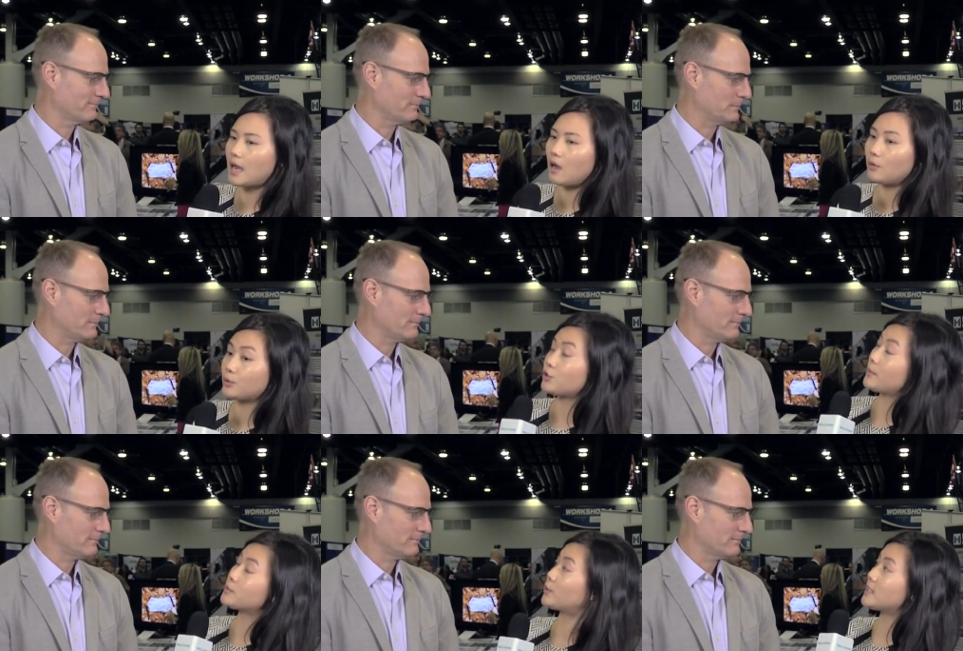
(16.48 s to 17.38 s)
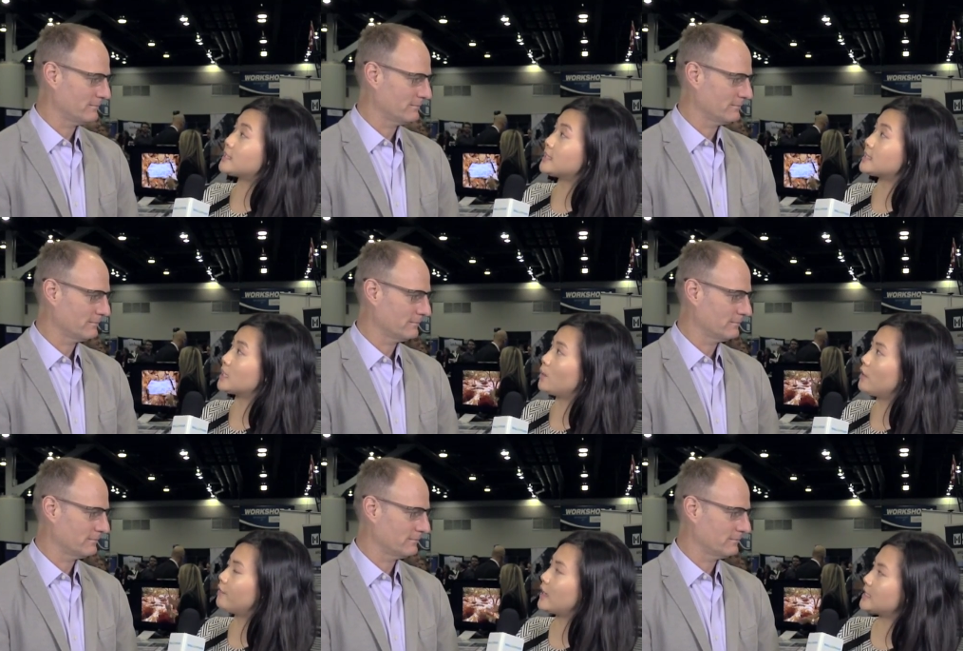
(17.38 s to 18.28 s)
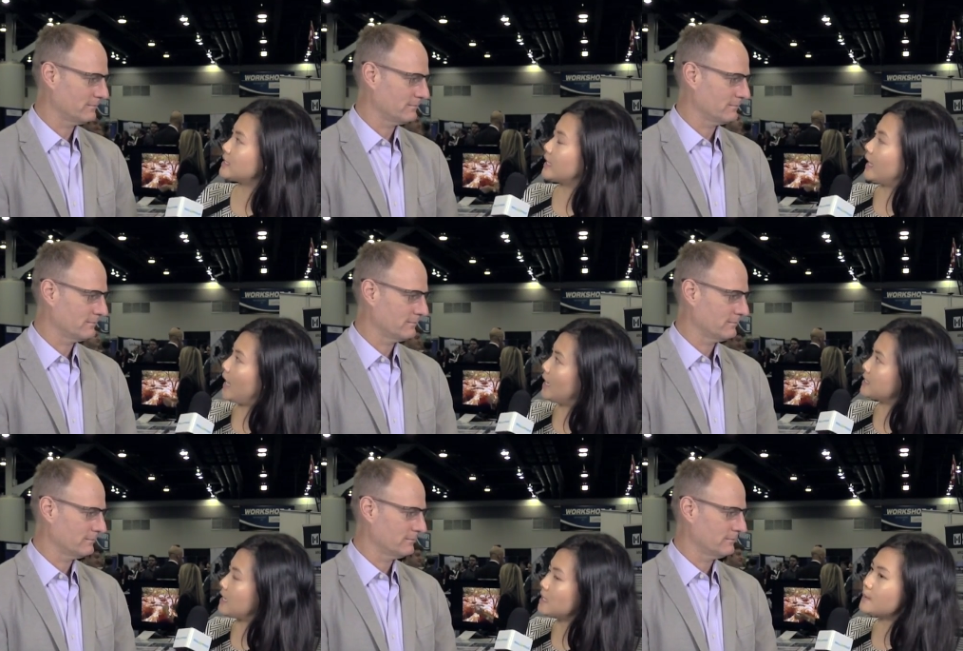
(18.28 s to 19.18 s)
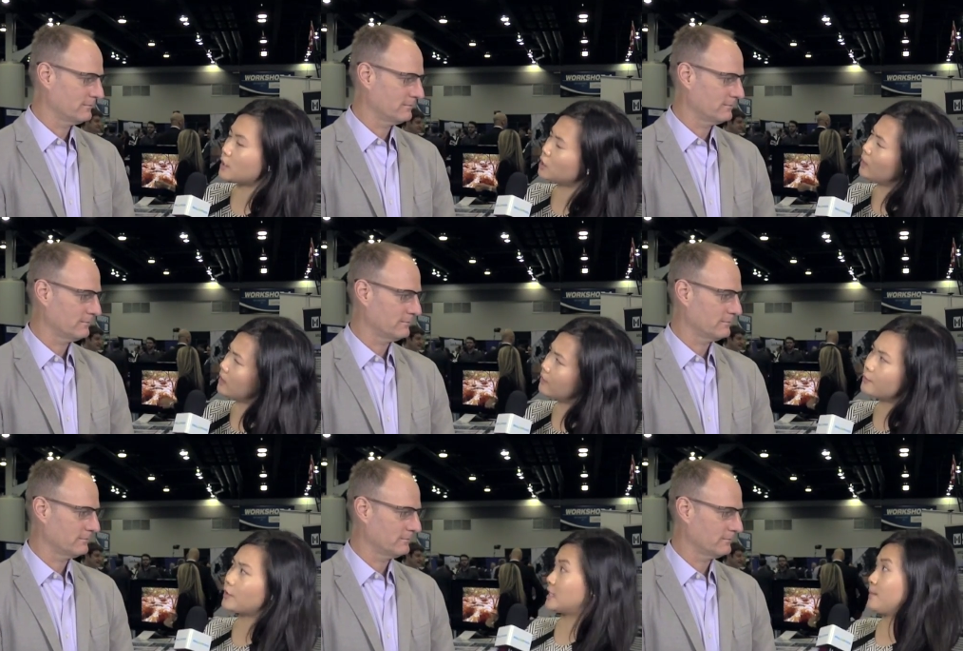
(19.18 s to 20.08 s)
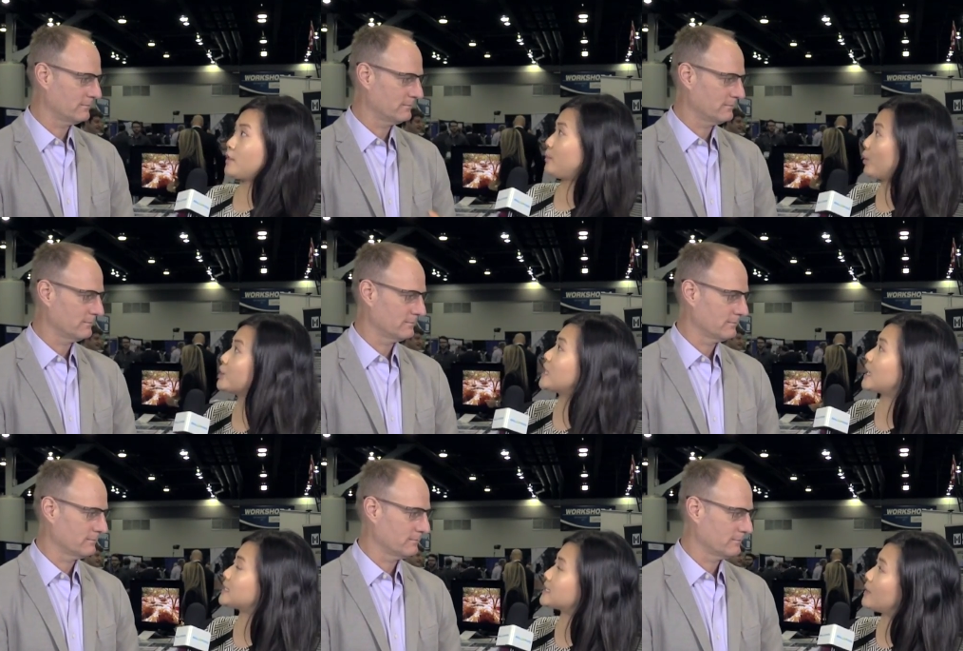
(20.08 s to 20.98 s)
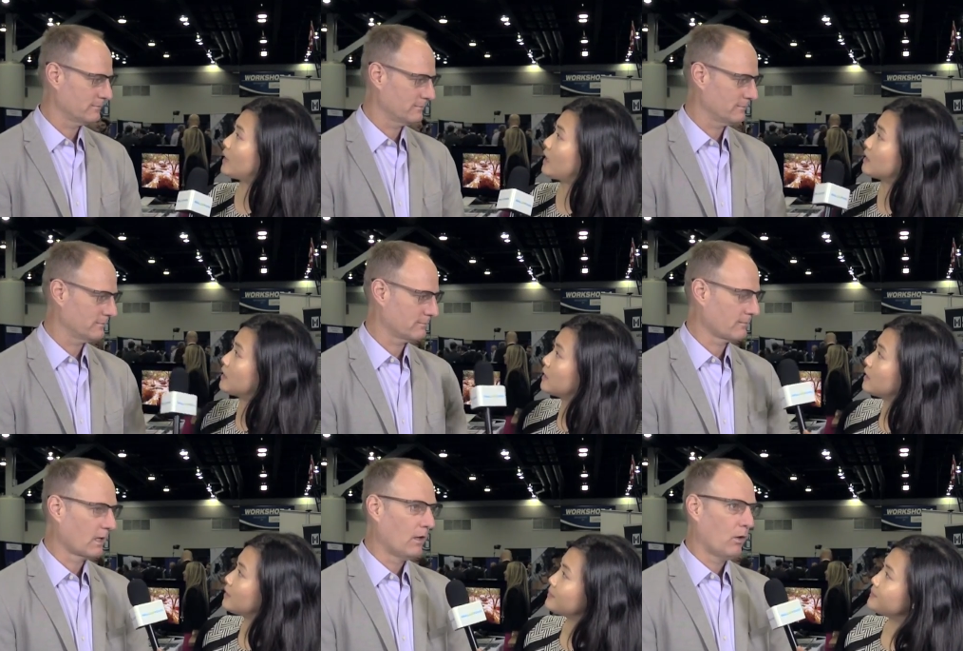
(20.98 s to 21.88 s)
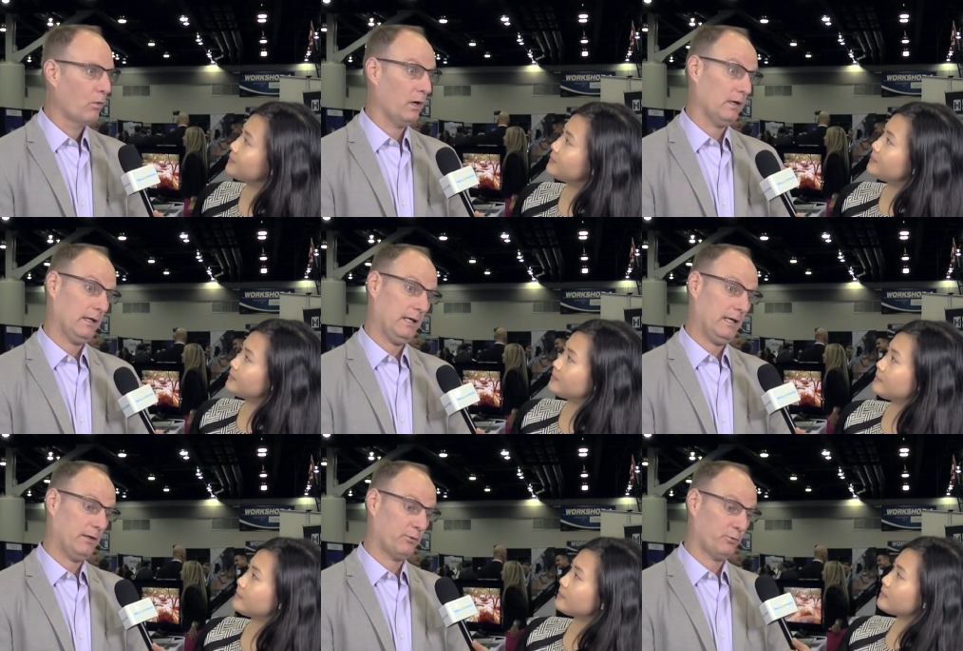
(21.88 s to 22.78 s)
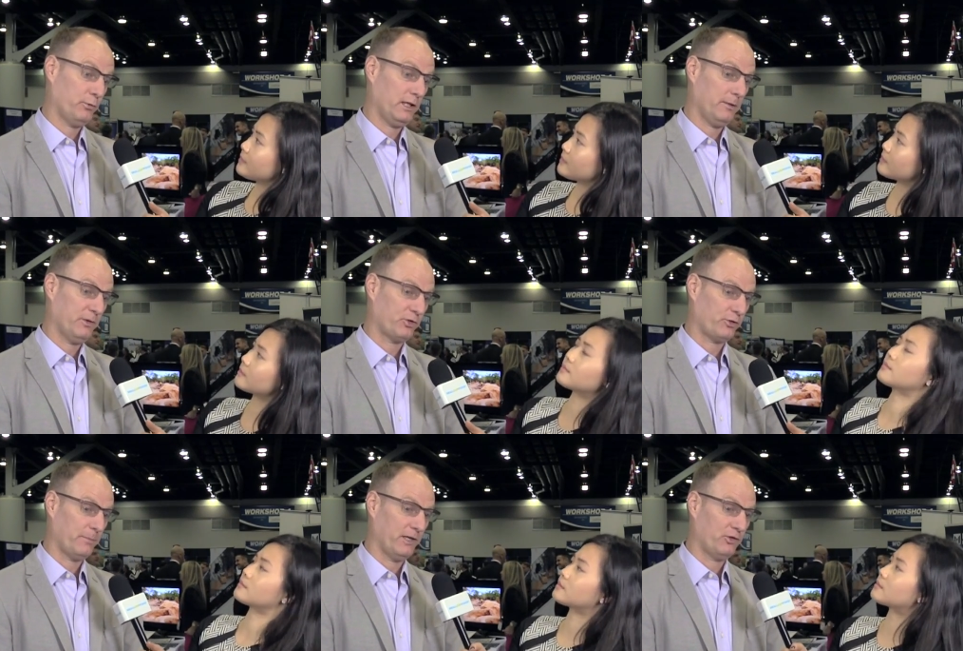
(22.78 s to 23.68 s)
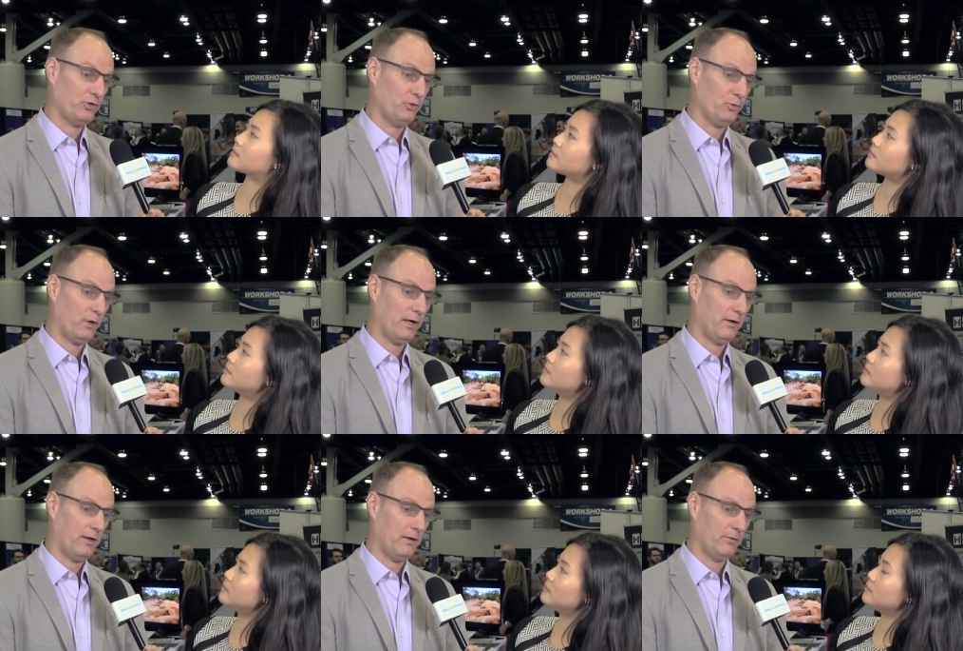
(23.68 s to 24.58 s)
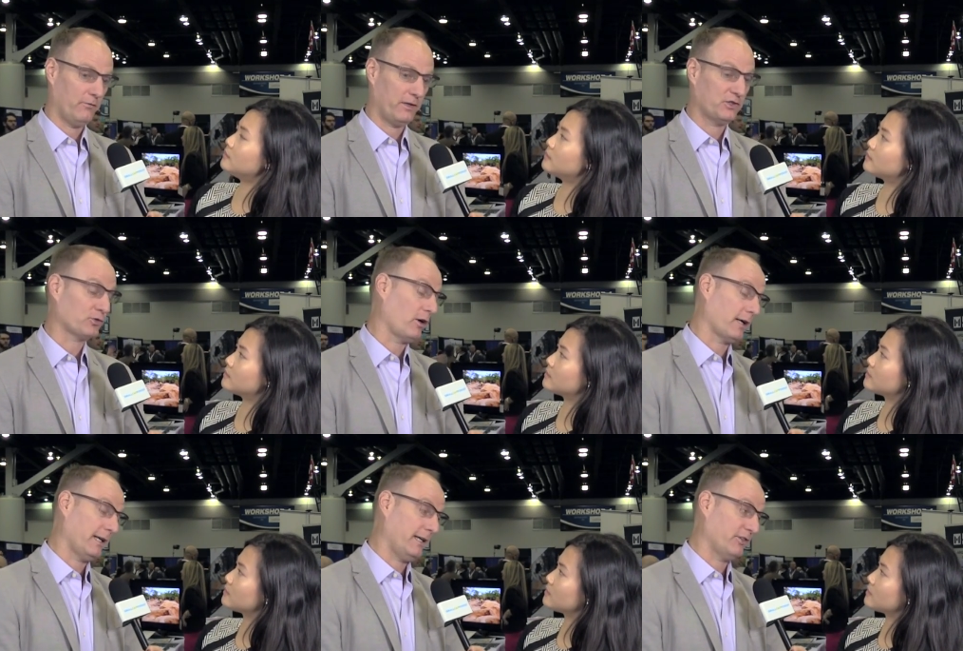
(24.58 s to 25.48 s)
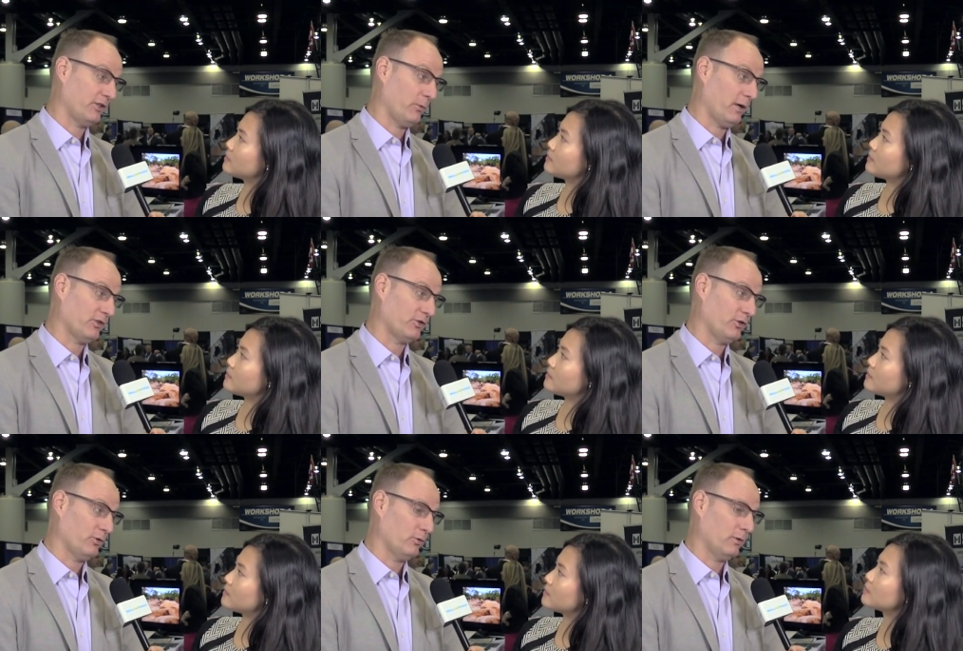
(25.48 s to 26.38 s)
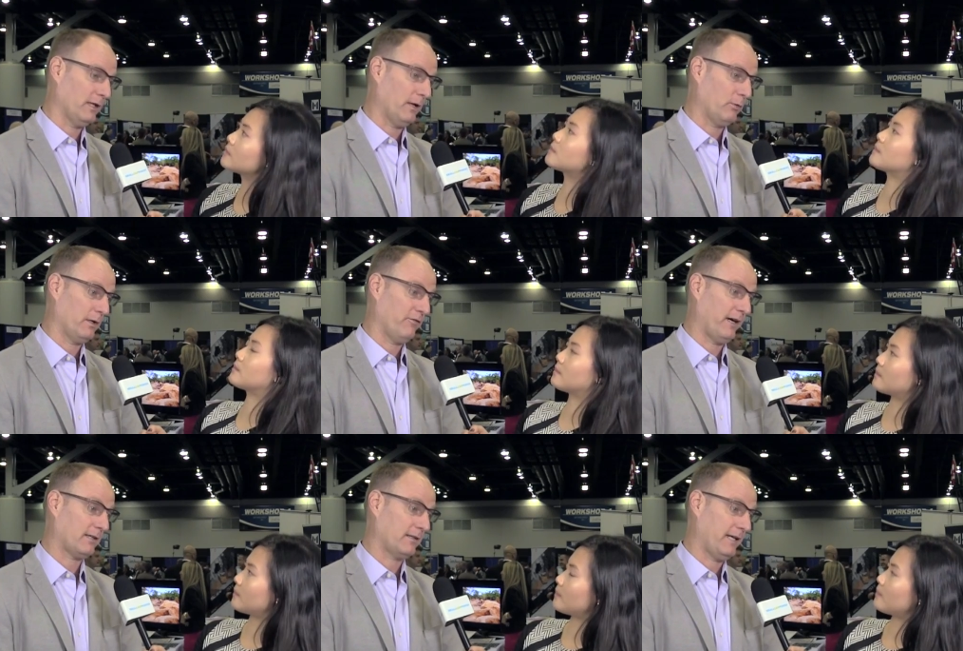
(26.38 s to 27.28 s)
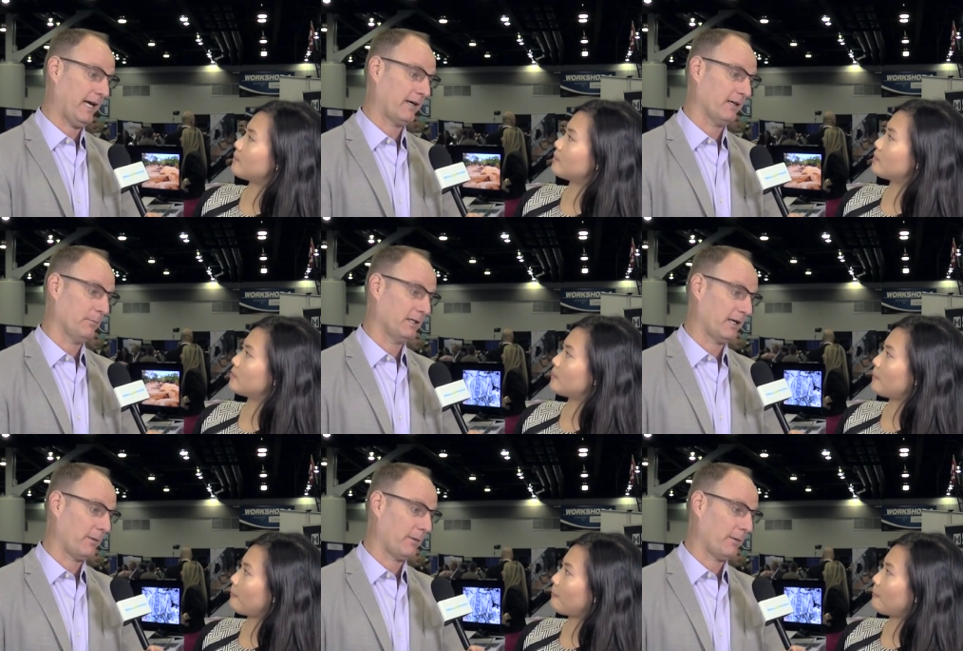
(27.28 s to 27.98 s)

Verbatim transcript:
Speaker 1: how Trump's presidency will affect us in Canada, especially with, for example, the border tax that's coming in.
Speaker 2: Well, really, Mr. Trump has two very strong ideas that he wants to do that would affect Canada, but they're